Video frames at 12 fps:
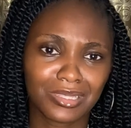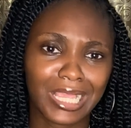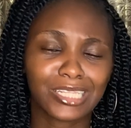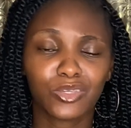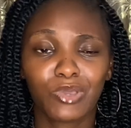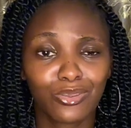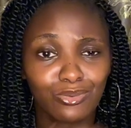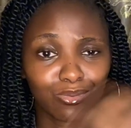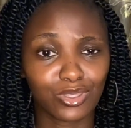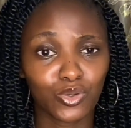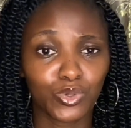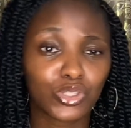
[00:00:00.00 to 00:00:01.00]
Like the way you
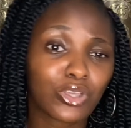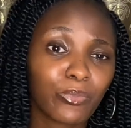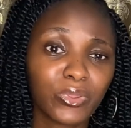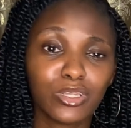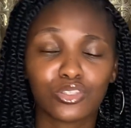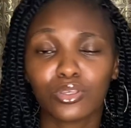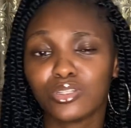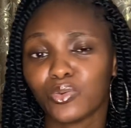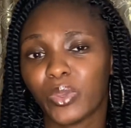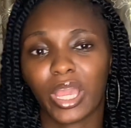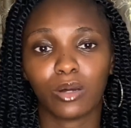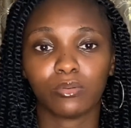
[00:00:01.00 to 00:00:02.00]
deal with something is not the
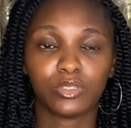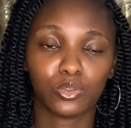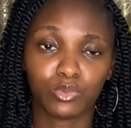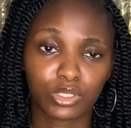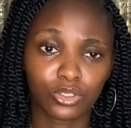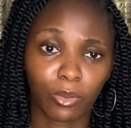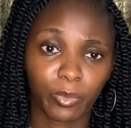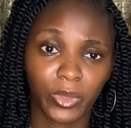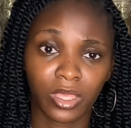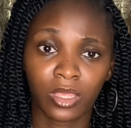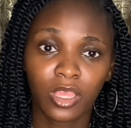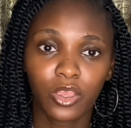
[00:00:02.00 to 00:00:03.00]
way I will deal with
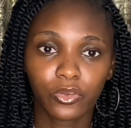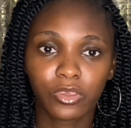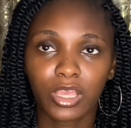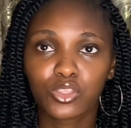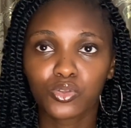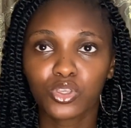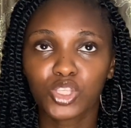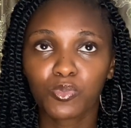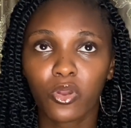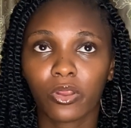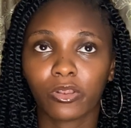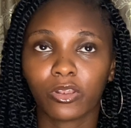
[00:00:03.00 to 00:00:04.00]
something. Yeah, so it's
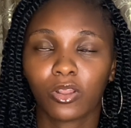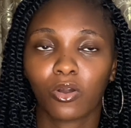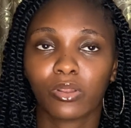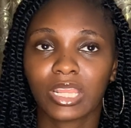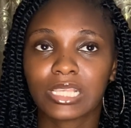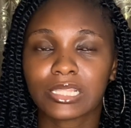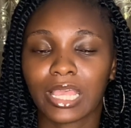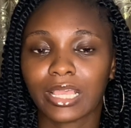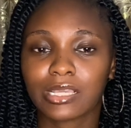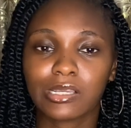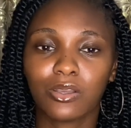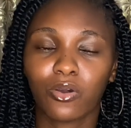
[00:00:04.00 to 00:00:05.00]
more or less like
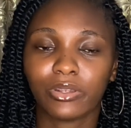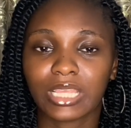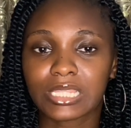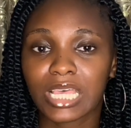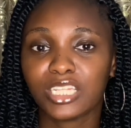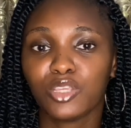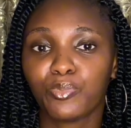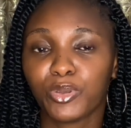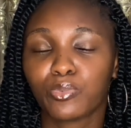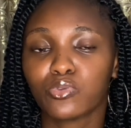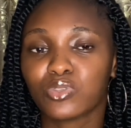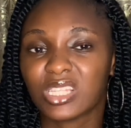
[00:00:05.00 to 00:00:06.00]
understanding
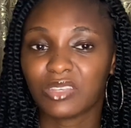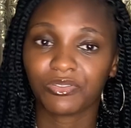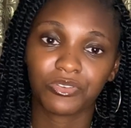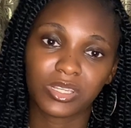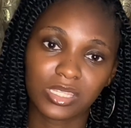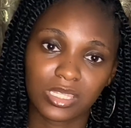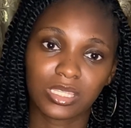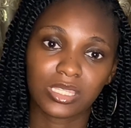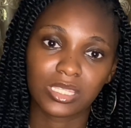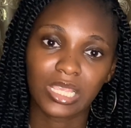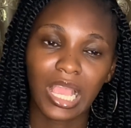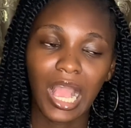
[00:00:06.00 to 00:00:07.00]
people's
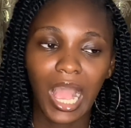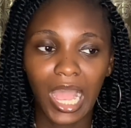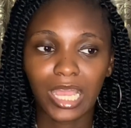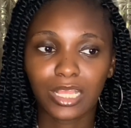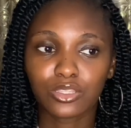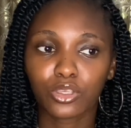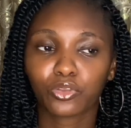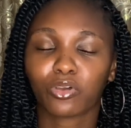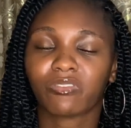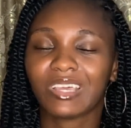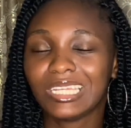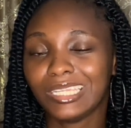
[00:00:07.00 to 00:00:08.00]
differences and sort
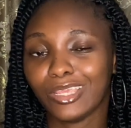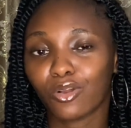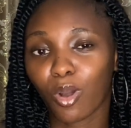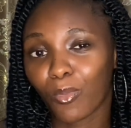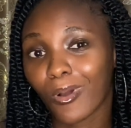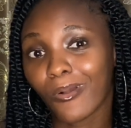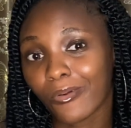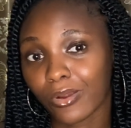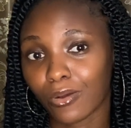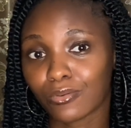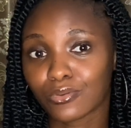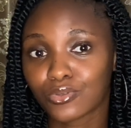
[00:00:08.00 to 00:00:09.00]
of finding a common
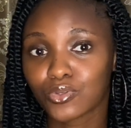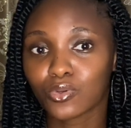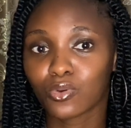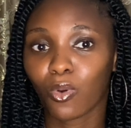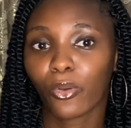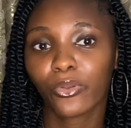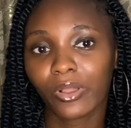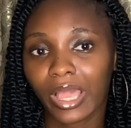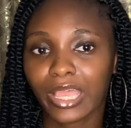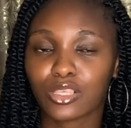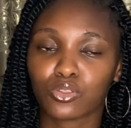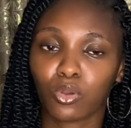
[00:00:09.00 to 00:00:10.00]
ground. So
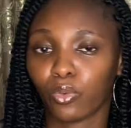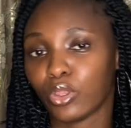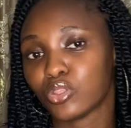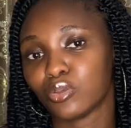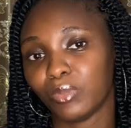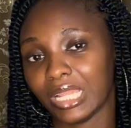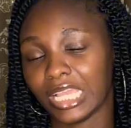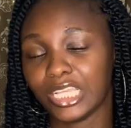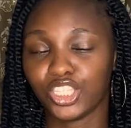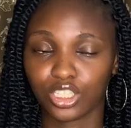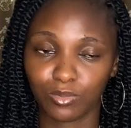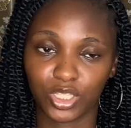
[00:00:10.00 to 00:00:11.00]
Onoja is not going to be like
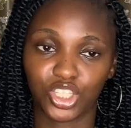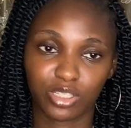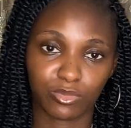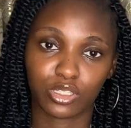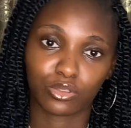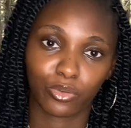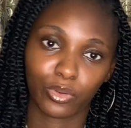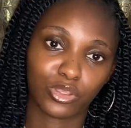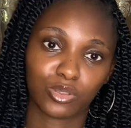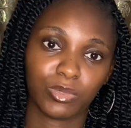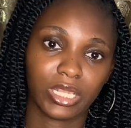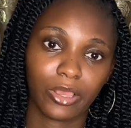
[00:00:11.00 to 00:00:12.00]
Jimmie. Jimmie is not going
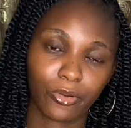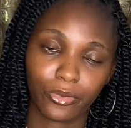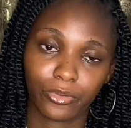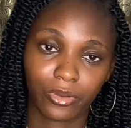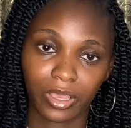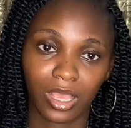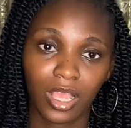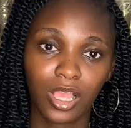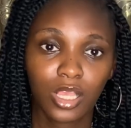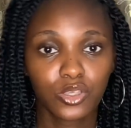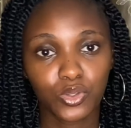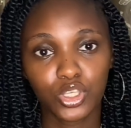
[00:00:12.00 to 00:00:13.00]
to be like Onoja.
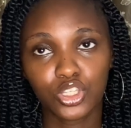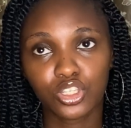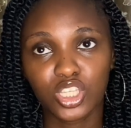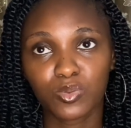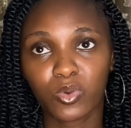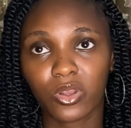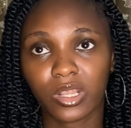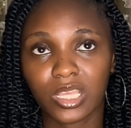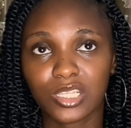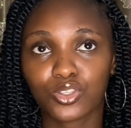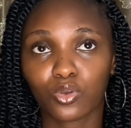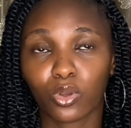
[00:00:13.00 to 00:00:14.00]
So it's just more or
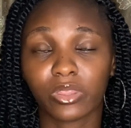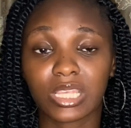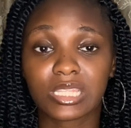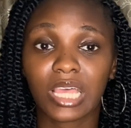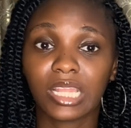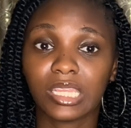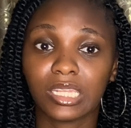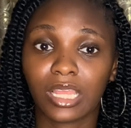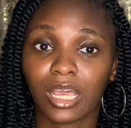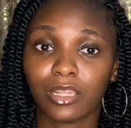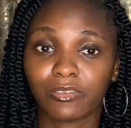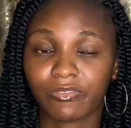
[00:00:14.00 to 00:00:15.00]
less understanding
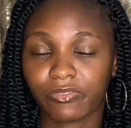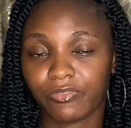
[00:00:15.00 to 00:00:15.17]
and